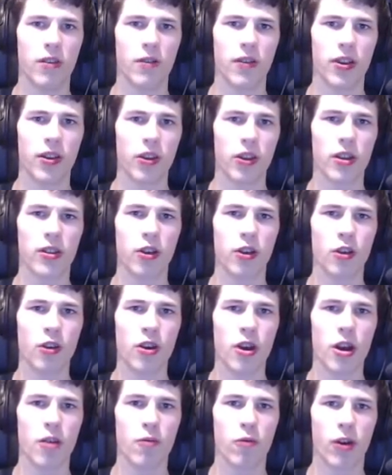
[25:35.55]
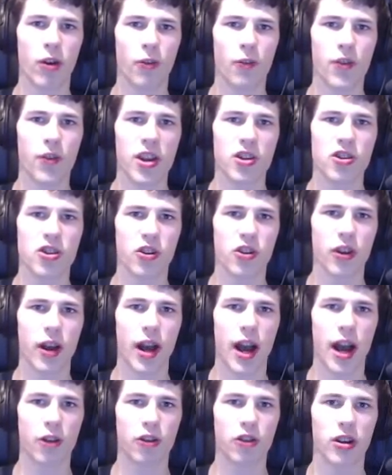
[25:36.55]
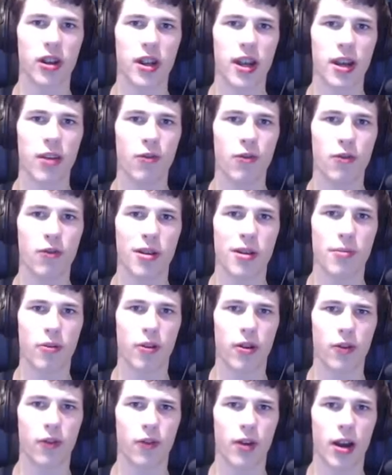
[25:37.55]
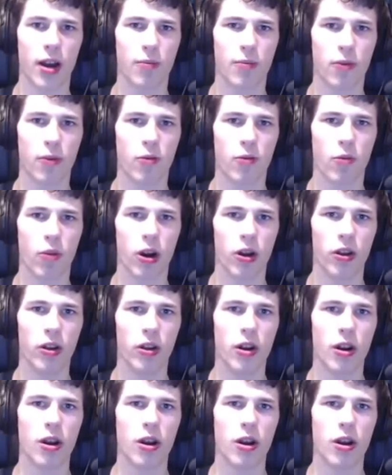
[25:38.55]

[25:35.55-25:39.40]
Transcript: it's unknown what features are actually in 3.5.1.